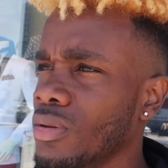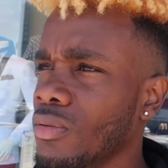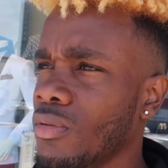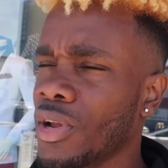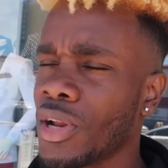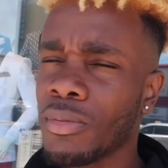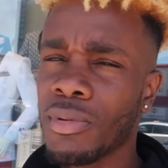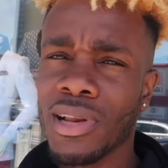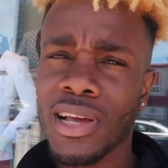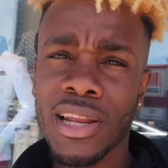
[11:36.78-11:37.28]

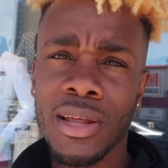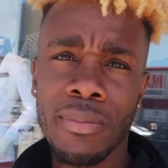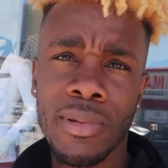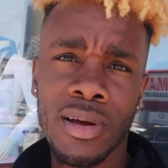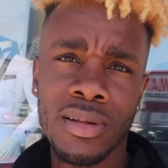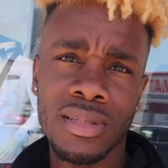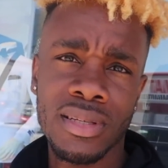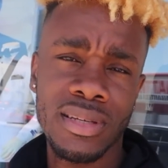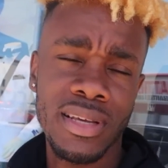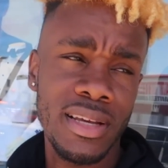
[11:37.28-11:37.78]
What I'm glad
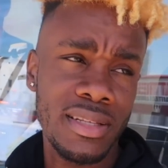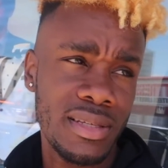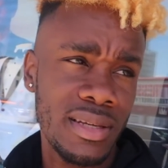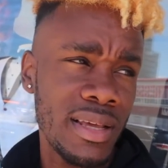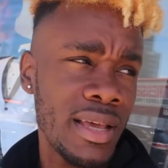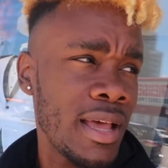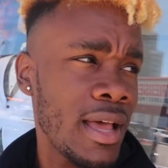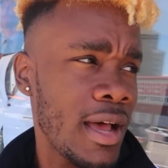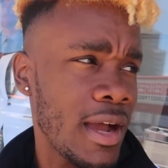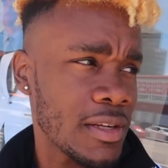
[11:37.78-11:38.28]
about today
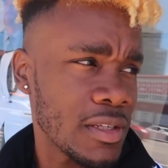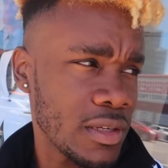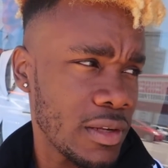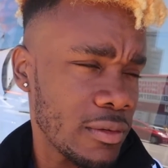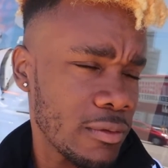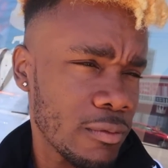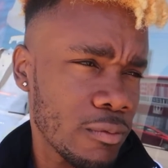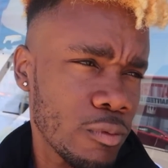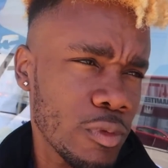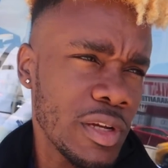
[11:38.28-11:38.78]
I
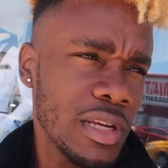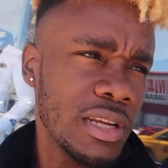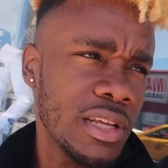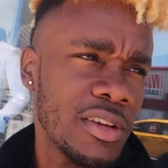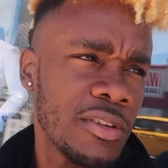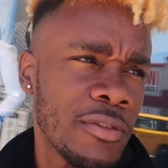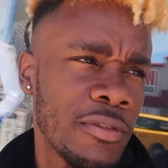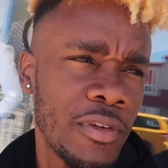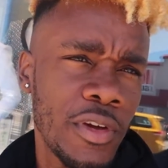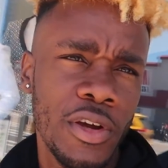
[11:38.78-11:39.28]
actually
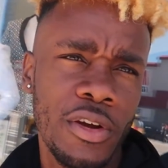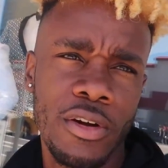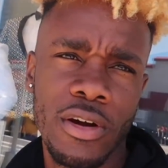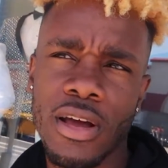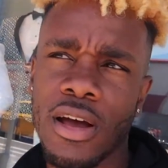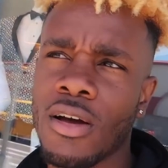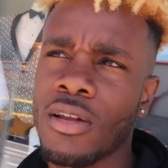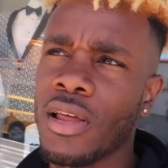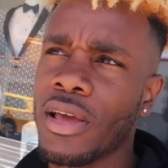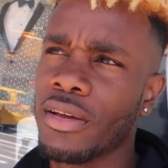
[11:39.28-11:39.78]
really
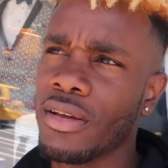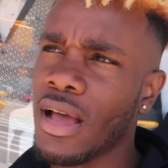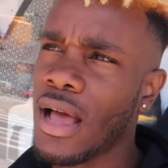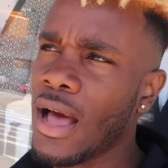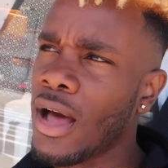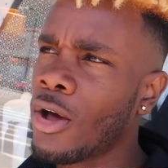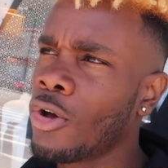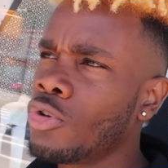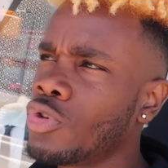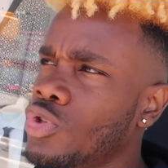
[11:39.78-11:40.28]
figured out like
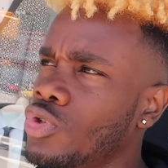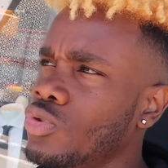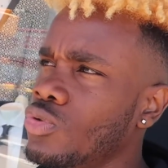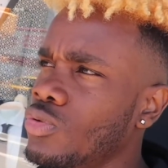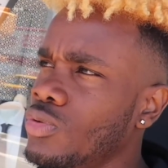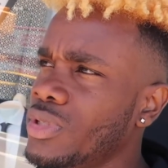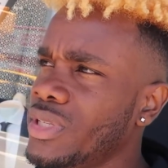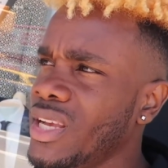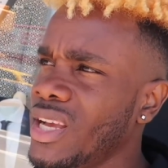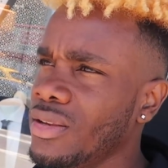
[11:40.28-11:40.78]
how
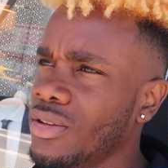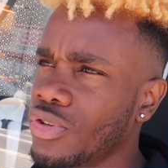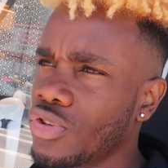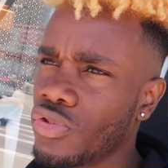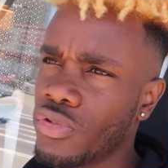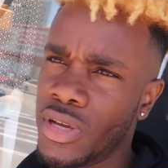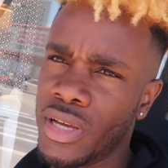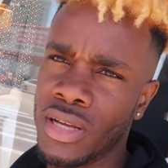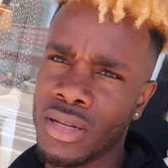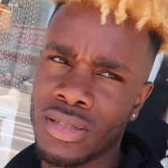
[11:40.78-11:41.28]
to take the
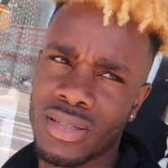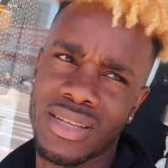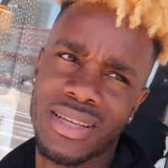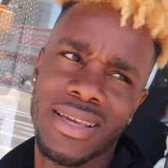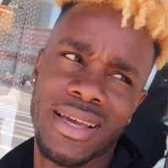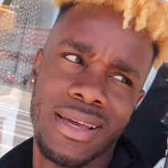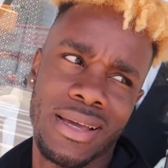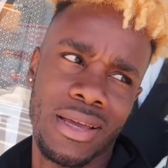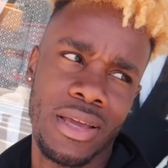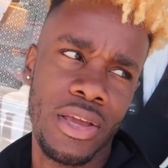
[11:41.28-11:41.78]
train to
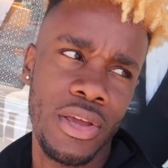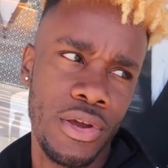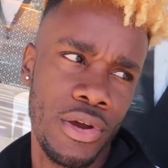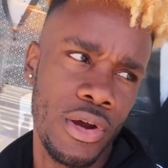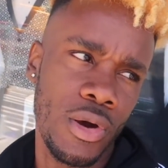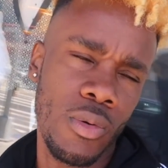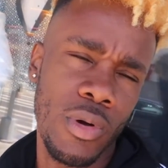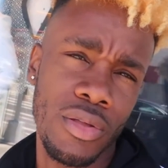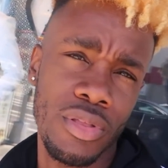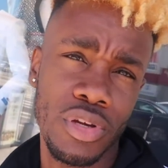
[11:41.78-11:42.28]
get
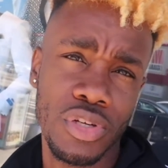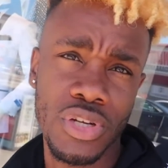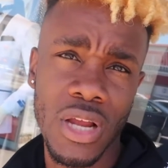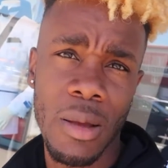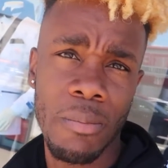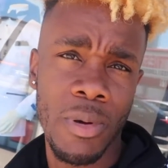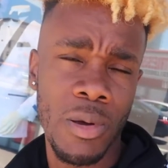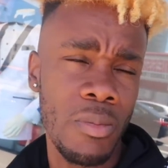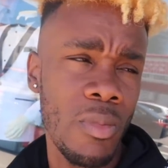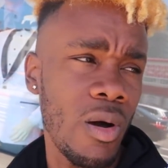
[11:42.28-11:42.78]
here where the
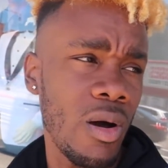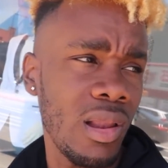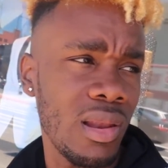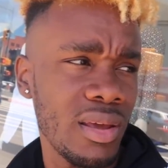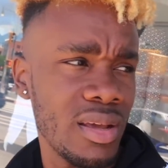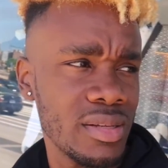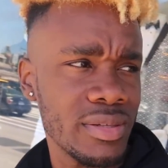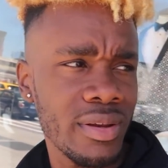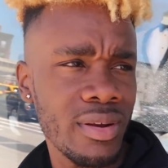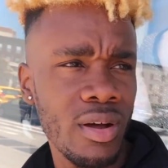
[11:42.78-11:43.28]
shopping
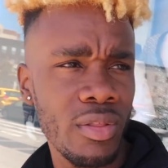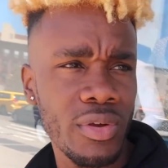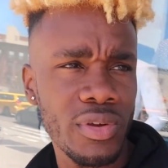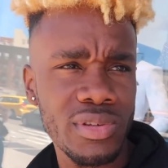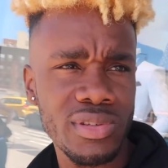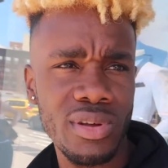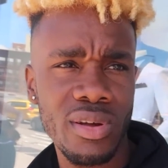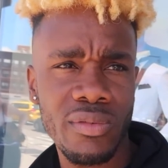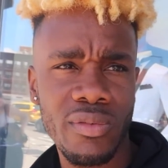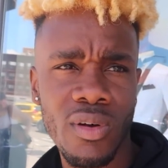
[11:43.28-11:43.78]
mall is and
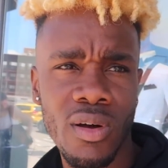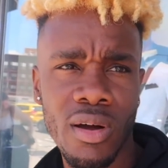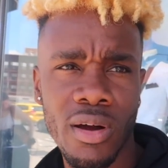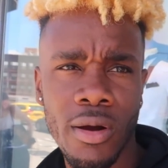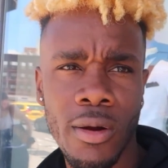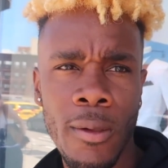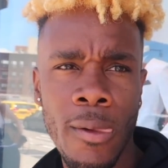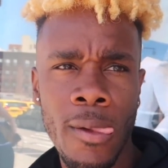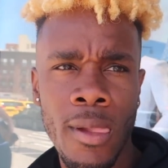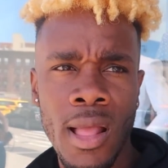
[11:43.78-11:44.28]
other stuff
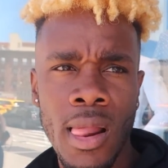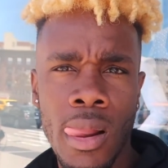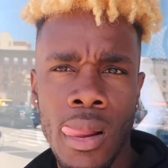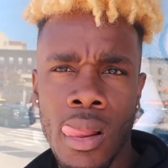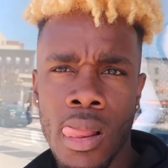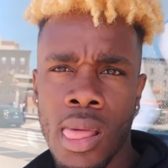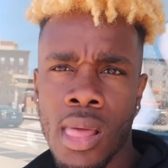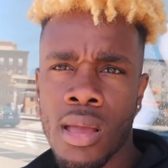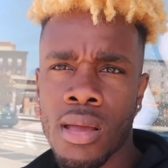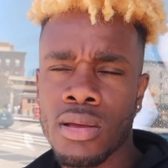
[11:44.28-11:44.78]
are.
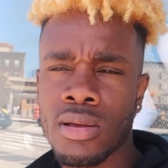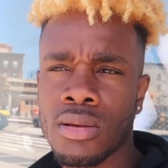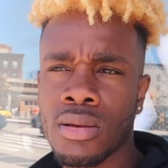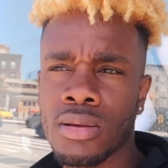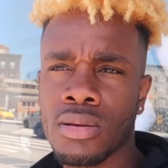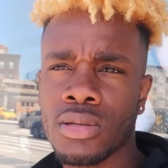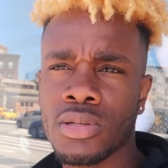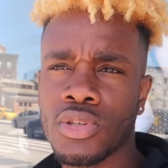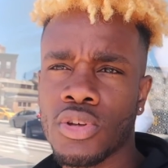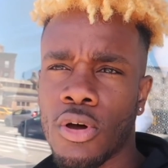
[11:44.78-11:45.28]

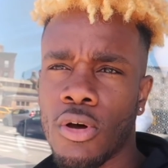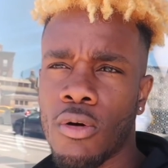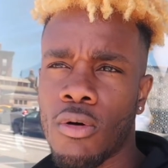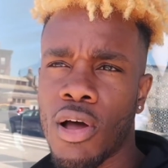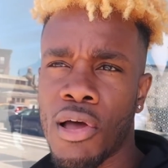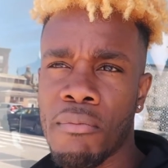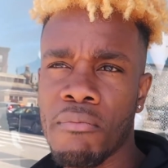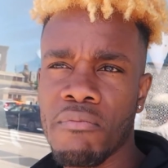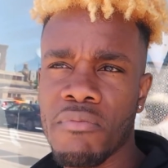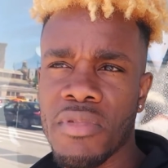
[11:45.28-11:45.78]
So
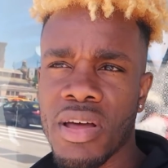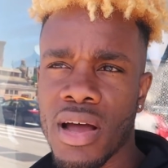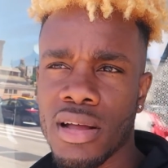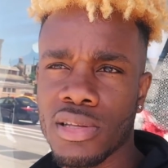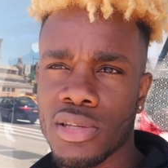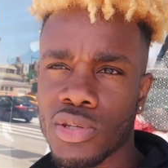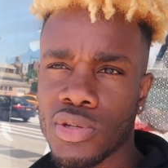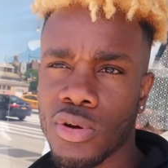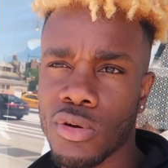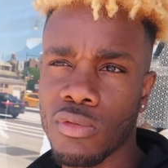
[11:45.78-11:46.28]
I'm
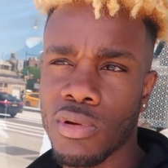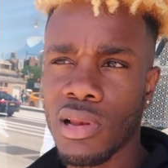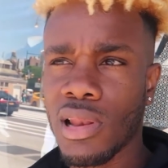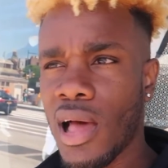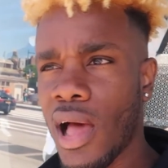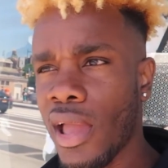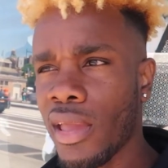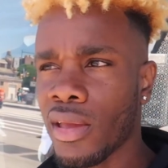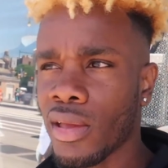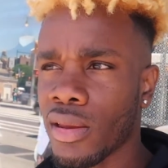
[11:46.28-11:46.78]
not so
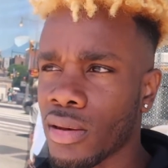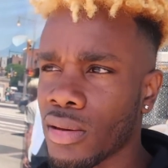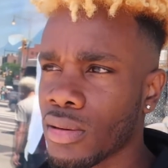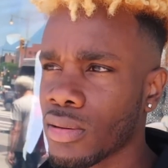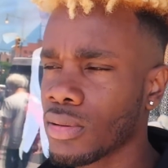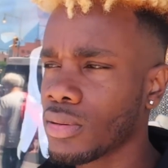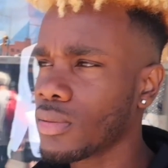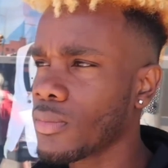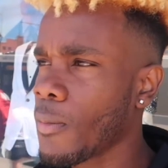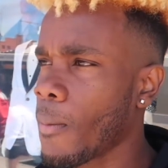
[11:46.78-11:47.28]
reliant
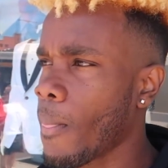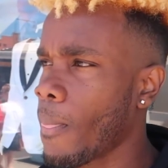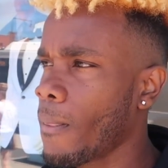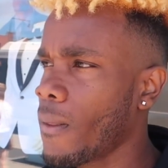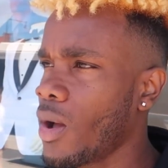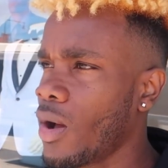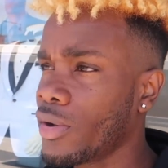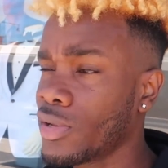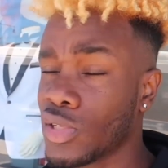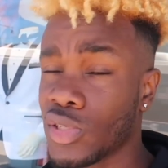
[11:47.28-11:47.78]

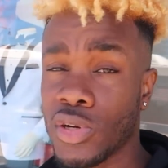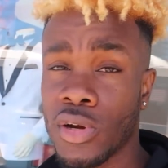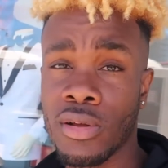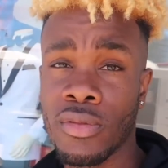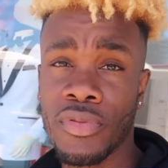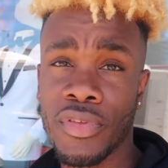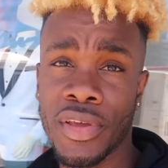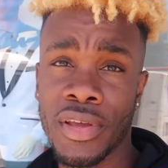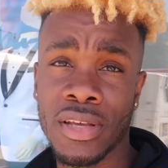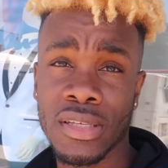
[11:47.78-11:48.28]
on
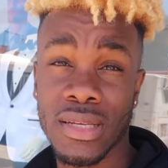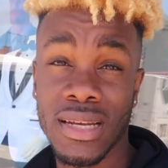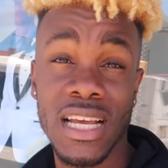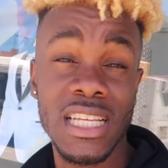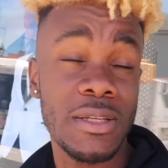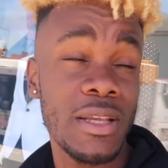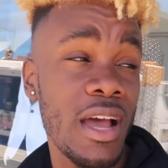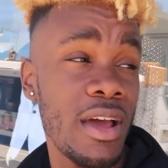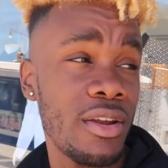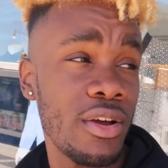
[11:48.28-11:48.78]
certain things, so
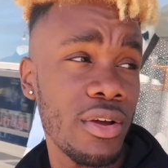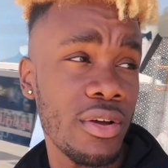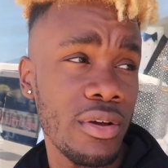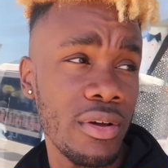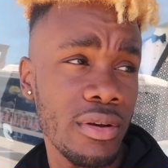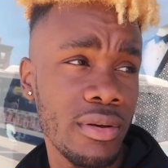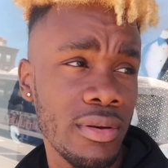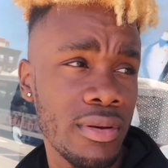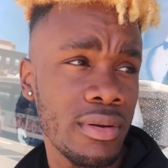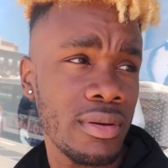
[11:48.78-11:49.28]
that's kind of
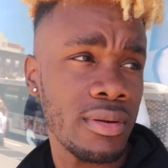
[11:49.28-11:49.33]
good.